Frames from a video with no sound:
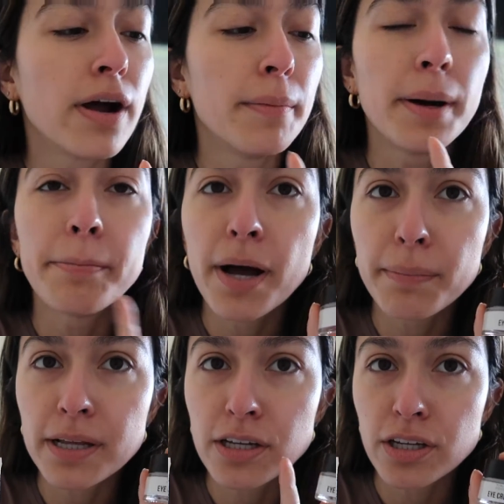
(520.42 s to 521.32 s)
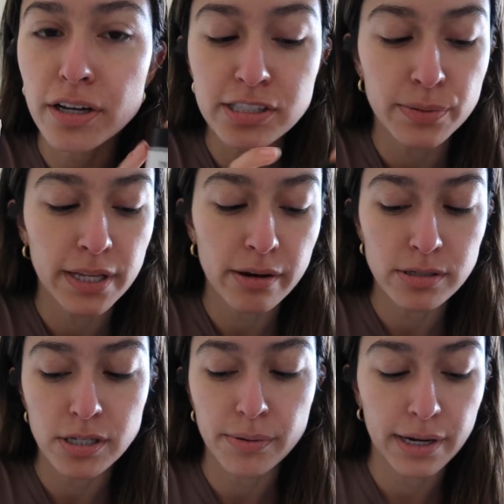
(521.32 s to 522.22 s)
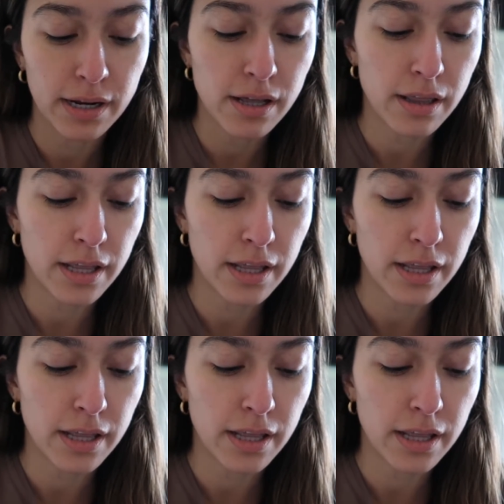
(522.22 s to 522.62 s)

from Public Goods when they were doing